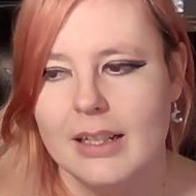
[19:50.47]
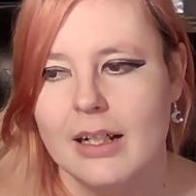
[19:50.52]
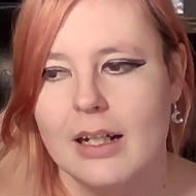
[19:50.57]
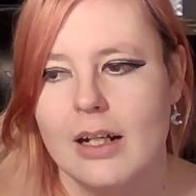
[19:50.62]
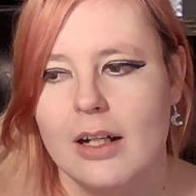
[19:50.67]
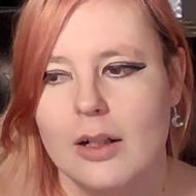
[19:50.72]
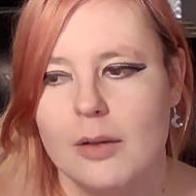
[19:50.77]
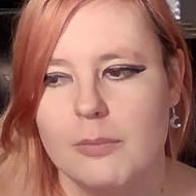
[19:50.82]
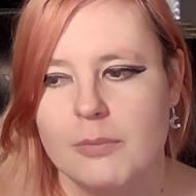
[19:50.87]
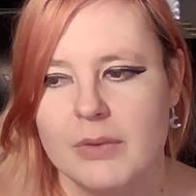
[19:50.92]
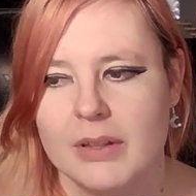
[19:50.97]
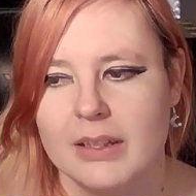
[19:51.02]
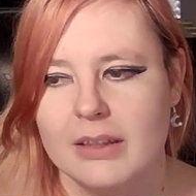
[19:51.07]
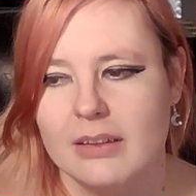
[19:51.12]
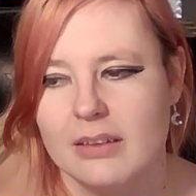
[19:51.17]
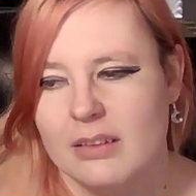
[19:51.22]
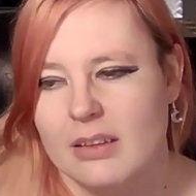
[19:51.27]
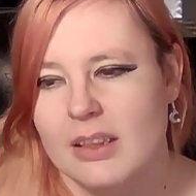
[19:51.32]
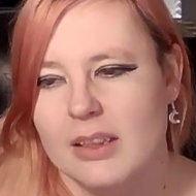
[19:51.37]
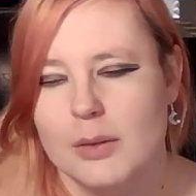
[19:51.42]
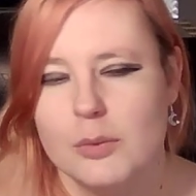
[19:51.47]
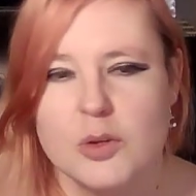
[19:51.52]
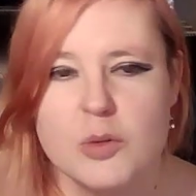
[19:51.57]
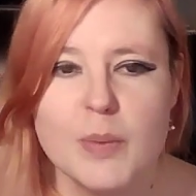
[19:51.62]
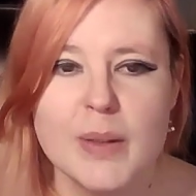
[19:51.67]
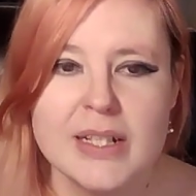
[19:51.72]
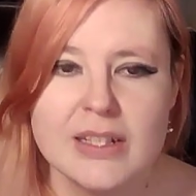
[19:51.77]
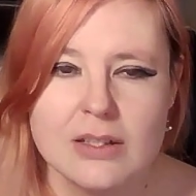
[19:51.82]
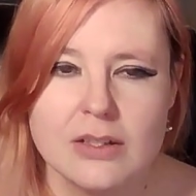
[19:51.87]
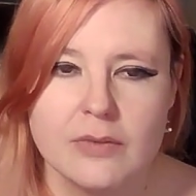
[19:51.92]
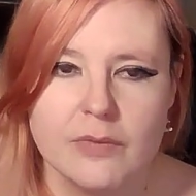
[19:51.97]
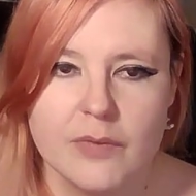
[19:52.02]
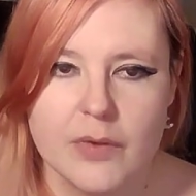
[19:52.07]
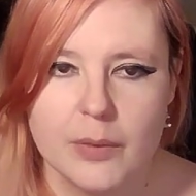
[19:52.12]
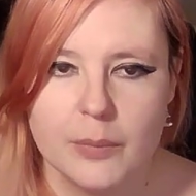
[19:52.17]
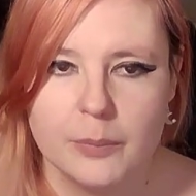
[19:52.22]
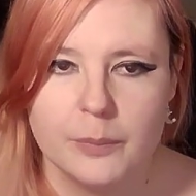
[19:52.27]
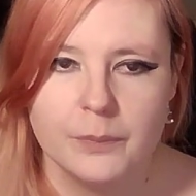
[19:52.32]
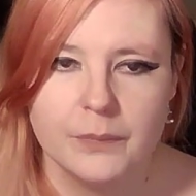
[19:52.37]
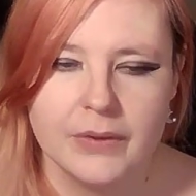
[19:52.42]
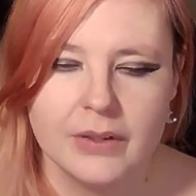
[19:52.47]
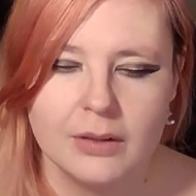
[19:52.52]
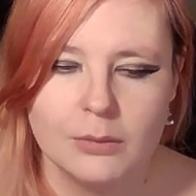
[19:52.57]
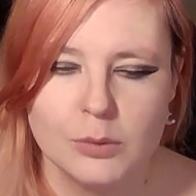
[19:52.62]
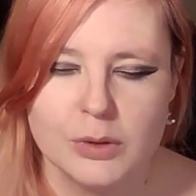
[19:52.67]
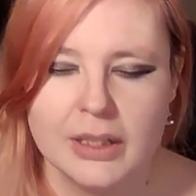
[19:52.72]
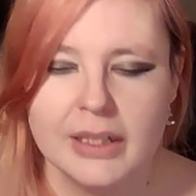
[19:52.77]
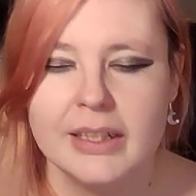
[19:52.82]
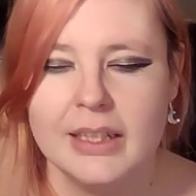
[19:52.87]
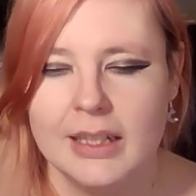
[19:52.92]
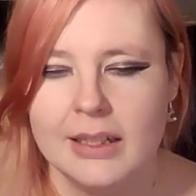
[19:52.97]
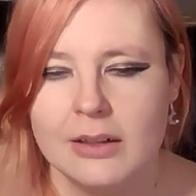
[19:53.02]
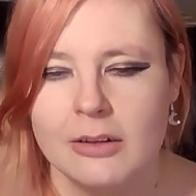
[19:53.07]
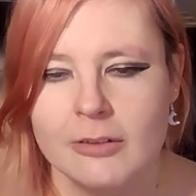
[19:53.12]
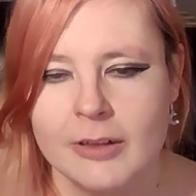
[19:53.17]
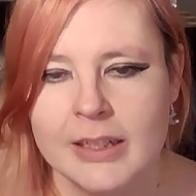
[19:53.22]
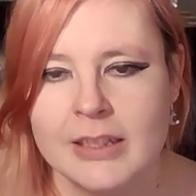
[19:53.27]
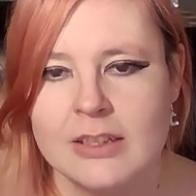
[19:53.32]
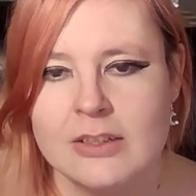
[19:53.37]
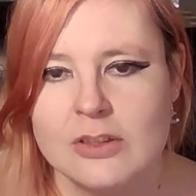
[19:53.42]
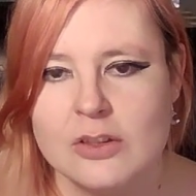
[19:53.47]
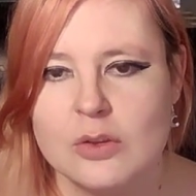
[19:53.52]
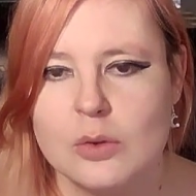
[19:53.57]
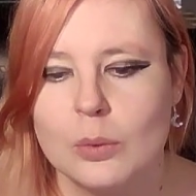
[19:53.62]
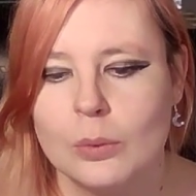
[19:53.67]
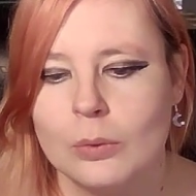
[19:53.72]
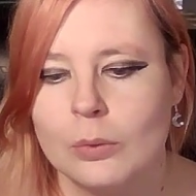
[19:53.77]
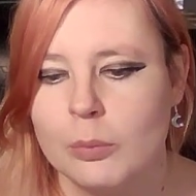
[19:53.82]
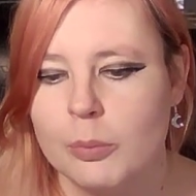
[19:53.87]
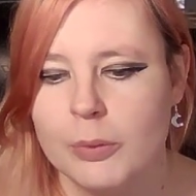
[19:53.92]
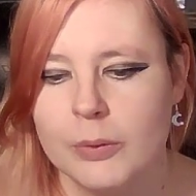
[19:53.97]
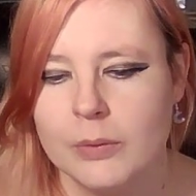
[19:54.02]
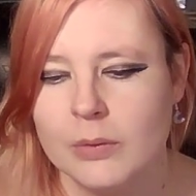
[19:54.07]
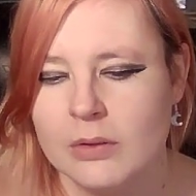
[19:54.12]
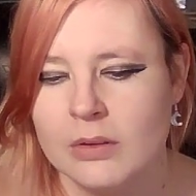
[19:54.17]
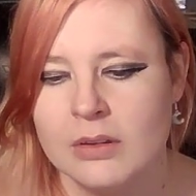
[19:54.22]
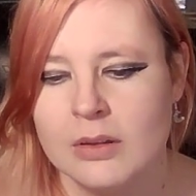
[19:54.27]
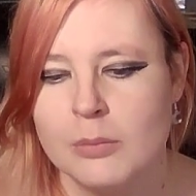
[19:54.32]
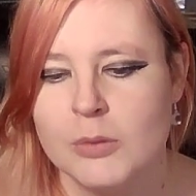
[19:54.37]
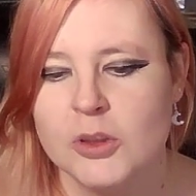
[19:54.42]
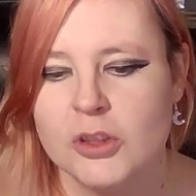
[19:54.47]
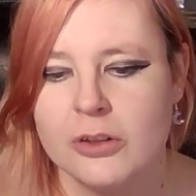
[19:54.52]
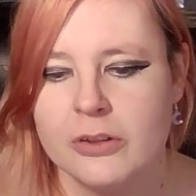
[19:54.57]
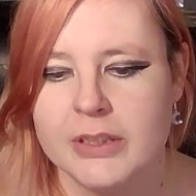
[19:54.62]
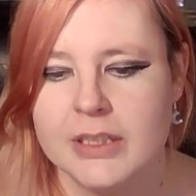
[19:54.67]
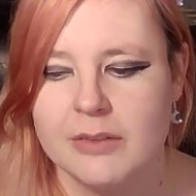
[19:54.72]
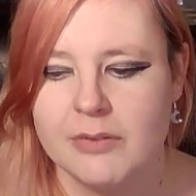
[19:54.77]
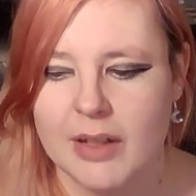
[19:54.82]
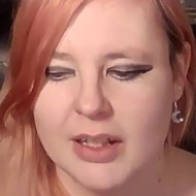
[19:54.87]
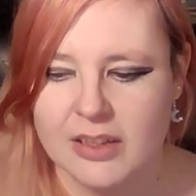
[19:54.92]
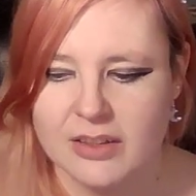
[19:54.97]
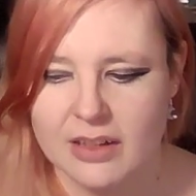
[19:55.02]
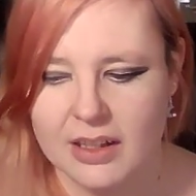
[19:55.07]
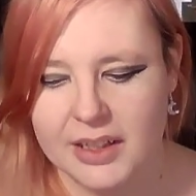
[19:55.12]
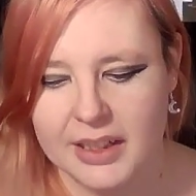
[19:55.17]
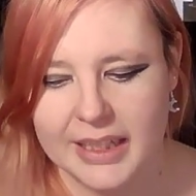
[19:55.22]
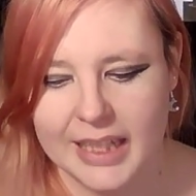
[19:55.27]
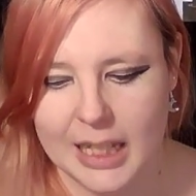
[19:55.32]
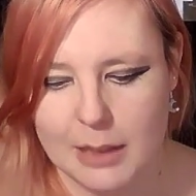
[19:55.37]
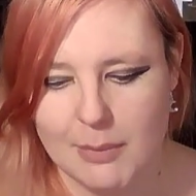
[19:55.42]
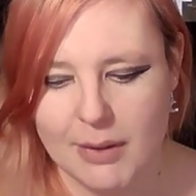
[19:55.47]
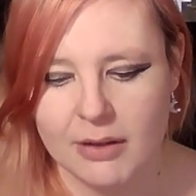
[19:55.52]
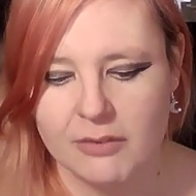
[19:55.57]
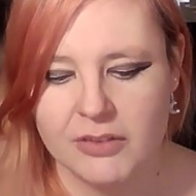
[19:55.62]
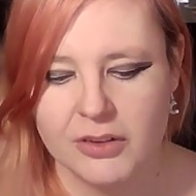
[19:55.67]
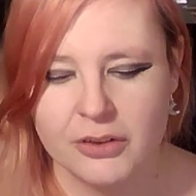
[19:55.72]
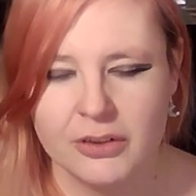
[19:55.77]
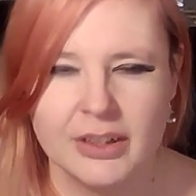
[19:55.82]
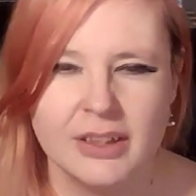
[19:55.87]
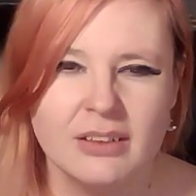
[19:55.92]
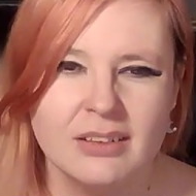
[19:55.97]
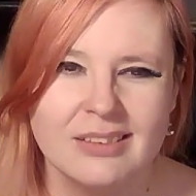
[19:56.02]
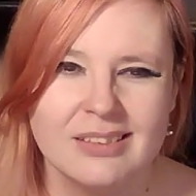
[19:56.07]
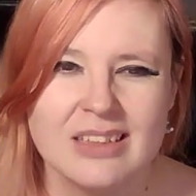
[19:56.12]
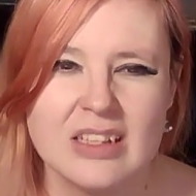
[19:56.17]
Like, there was bits of them that were like, yeah, alright, this is cool, but the majority of it, I just kind of came out of it going,